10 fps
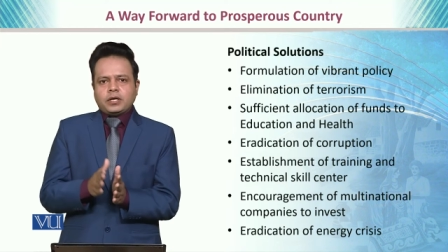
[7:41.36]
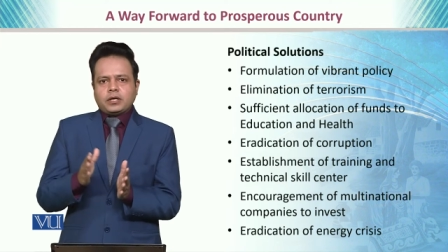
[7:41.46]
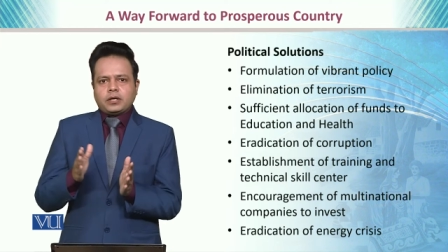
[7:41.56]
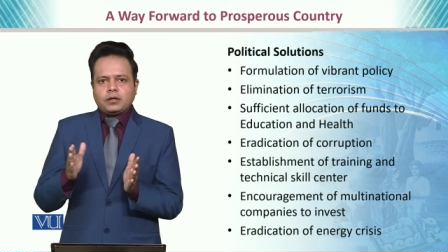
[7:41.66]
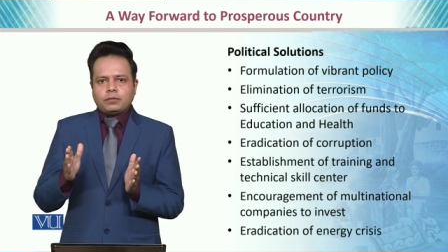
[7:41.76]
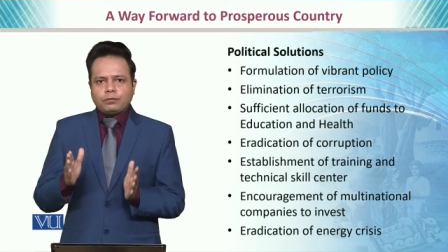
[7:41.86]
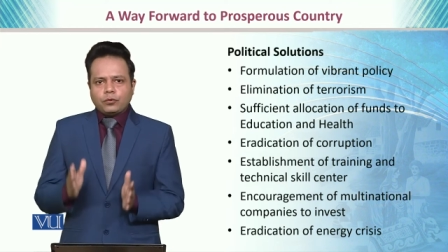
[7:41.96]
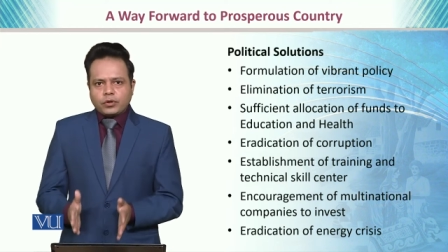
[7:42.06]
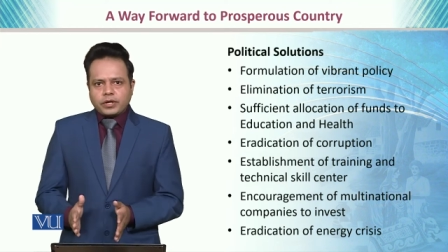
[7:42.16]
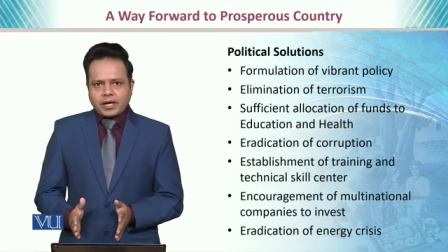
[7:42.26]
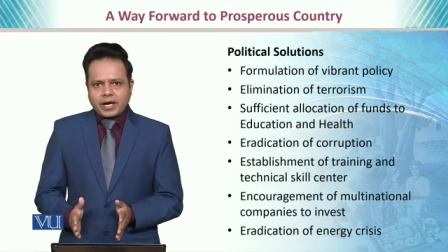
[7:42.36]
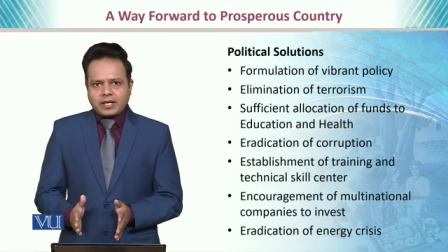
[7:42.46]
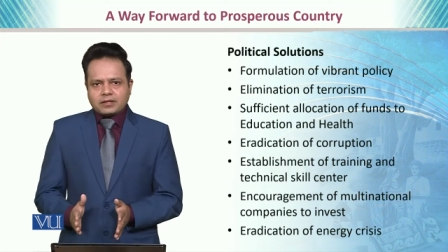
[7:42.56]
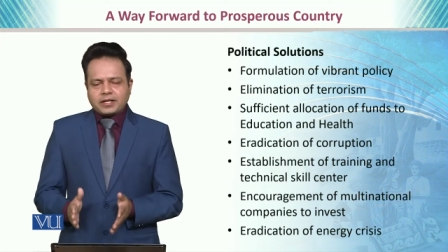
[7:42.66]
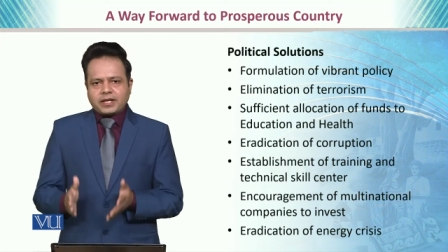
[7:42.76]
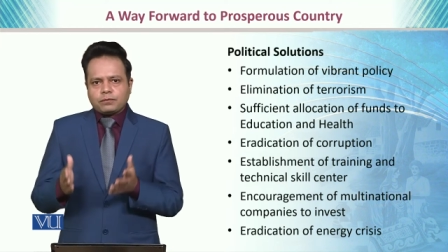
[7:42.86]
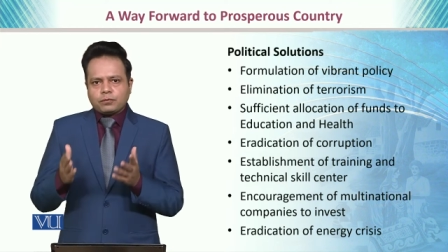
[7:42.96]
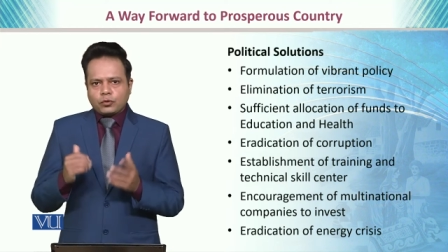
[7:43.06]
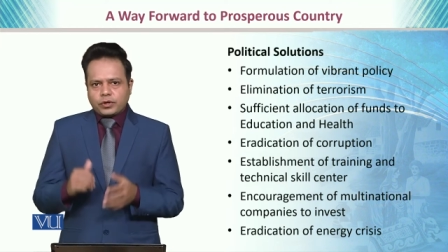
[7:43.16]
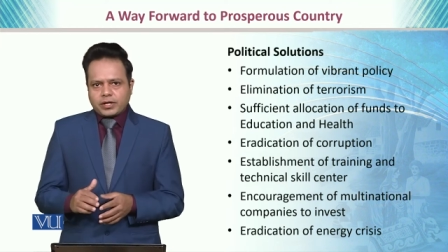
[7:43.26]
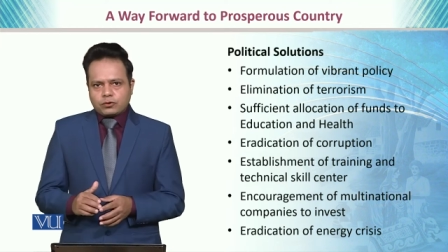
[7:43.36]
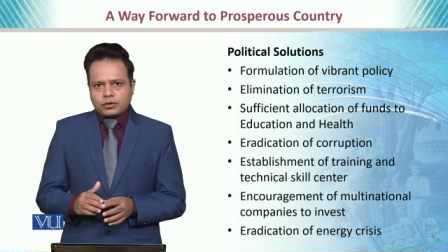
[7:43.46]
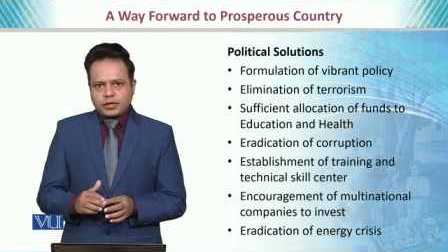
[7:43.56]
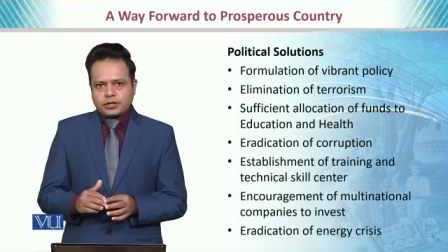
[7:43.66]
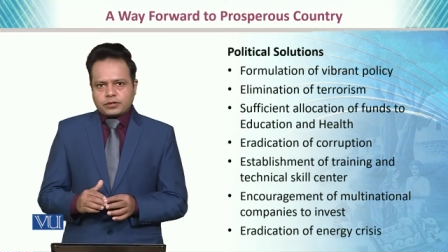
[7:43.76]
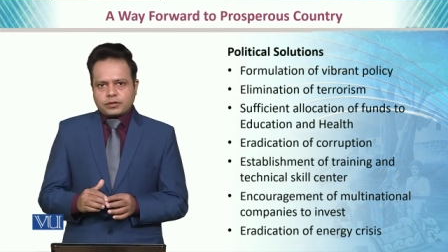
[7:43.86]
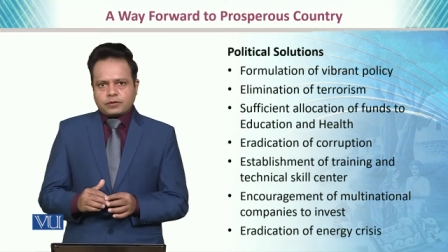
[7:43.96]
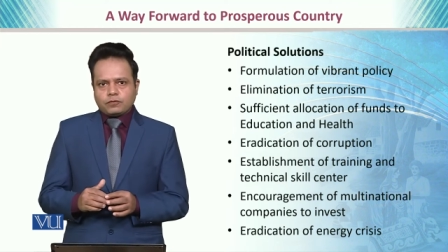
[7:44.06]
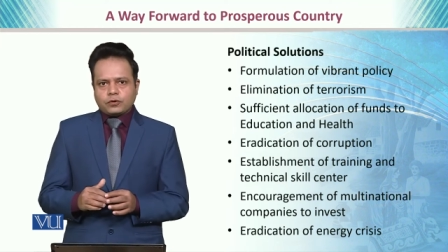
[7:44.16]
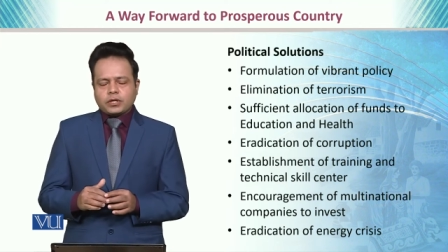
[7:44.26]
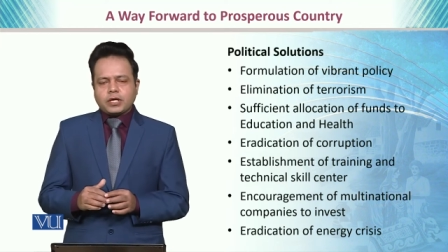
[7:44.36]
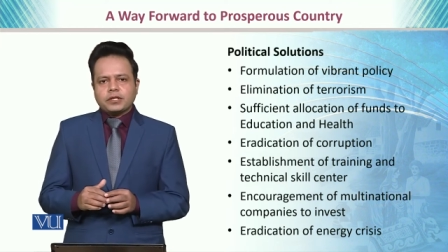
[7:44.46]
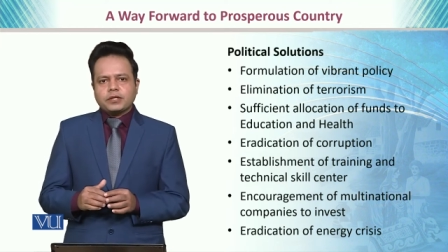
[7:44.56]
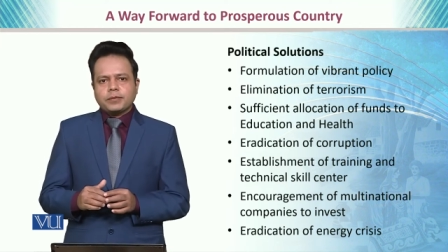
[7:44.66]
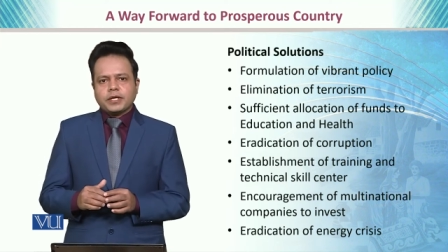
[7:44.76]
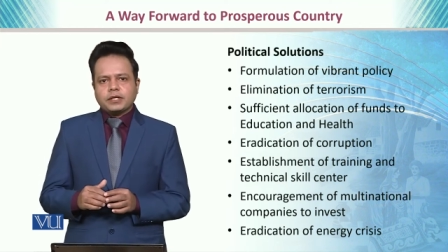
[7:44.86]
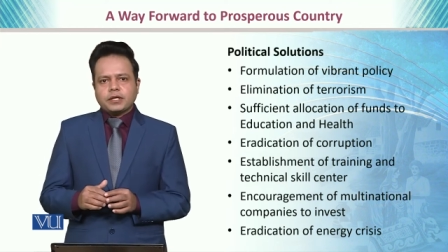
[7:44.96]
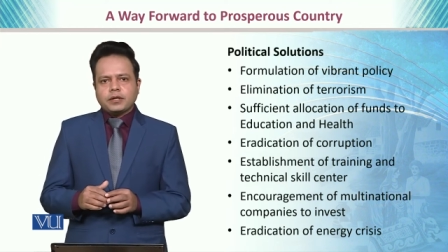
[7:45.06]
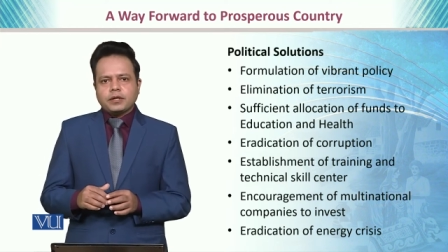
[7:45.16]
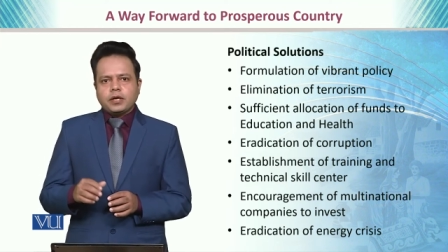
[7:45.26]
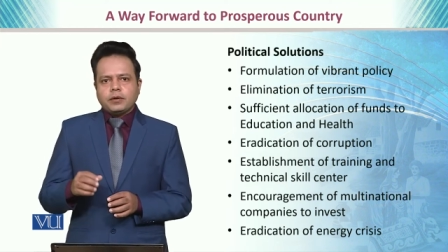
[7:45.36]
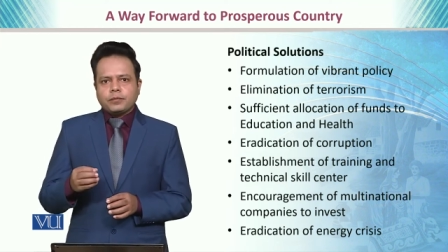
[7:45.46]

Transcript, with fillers: Uh, poor health and poor education would ultimately